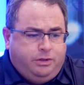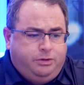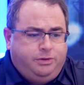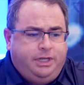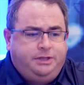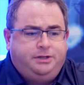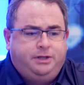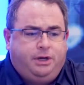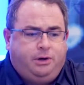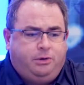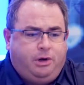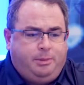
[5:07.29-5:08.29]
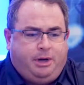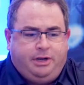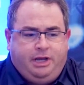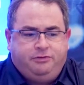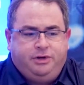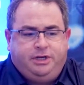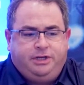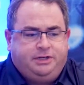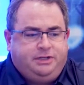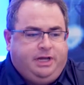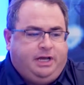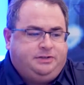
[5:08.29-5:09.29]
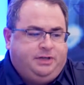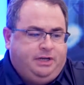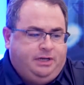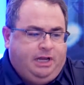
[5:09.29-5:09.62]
You need to know about every connected asset